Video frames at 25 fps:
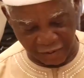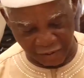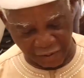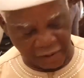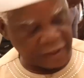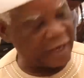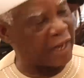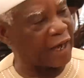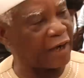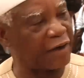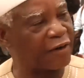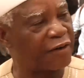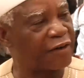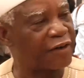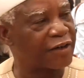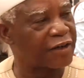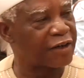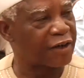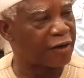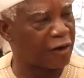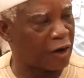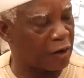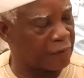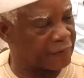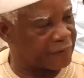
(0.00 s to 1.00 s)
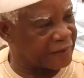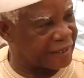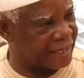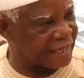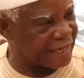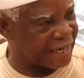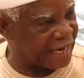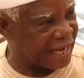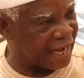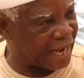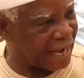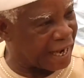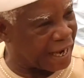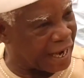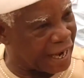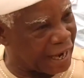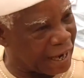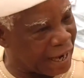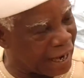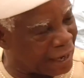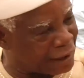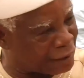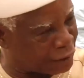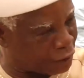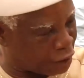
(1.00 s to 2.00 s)
Now, Convener,
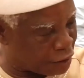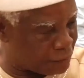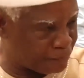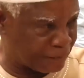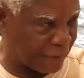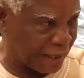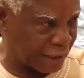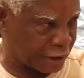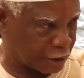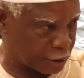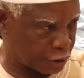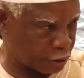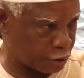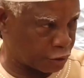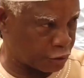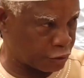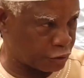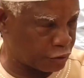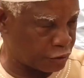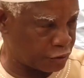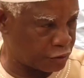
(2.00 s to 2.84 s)
I'll come back to you.